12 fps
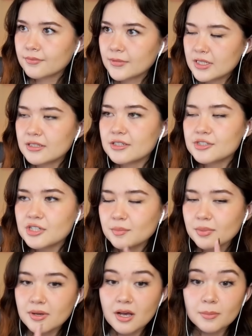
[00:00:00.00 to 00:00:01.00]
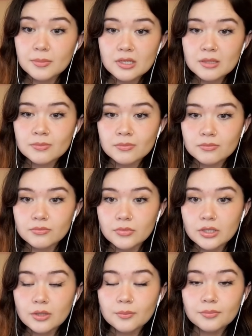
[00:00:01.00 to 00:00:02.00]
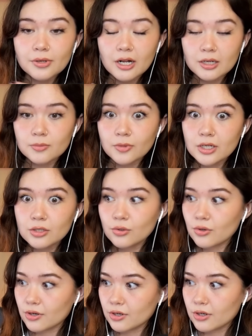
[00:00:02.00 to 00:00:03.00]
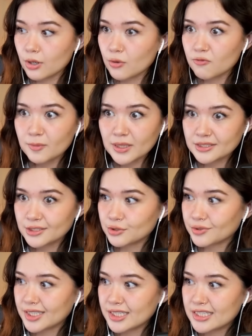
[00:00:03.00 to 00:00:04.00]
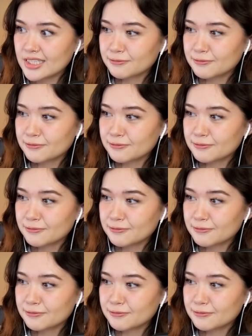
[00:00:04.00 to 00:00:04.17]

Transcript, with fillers: There's a pop-up in the bottom right corner of my screen